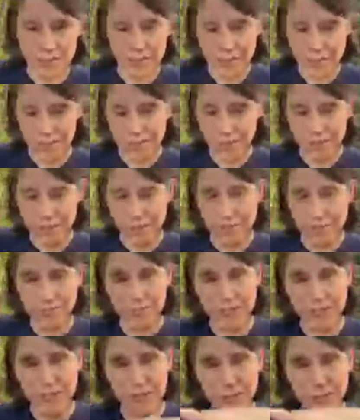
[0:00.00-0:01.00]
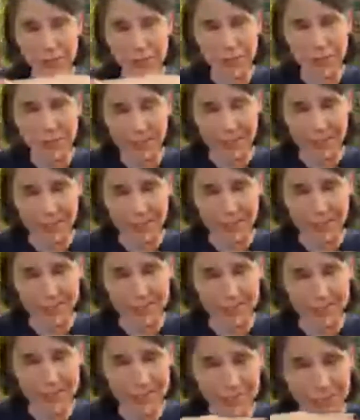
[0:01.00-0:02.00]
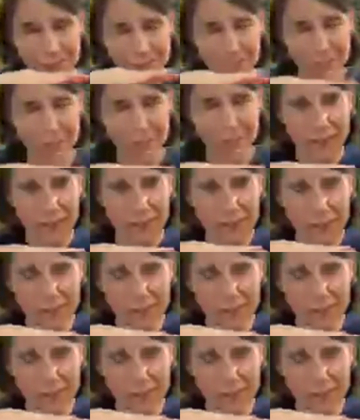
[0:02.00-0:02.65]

you know, little by little, every day,